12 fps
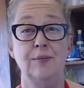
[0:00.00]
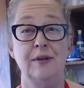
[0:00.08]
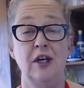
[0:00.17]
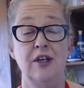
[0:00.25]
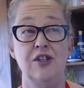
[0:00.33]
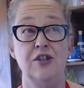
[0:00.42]
but
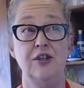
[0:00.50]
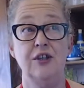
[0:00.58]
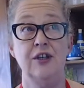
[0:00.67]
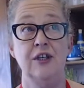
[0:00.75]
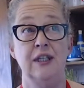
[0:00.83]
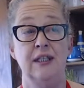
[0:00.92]
I
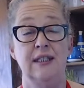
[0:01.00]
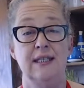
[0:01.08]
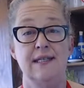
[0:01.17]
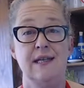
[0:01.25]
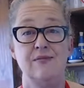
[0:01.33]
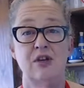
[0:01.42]
do
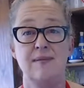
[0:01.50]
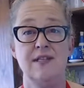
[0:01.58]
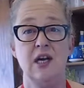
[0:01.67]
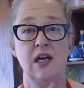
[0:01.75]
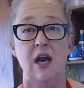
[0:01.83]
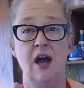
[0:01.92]
sometimes
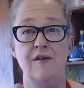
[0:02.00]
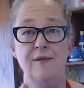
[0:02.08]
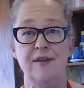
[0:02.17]
go live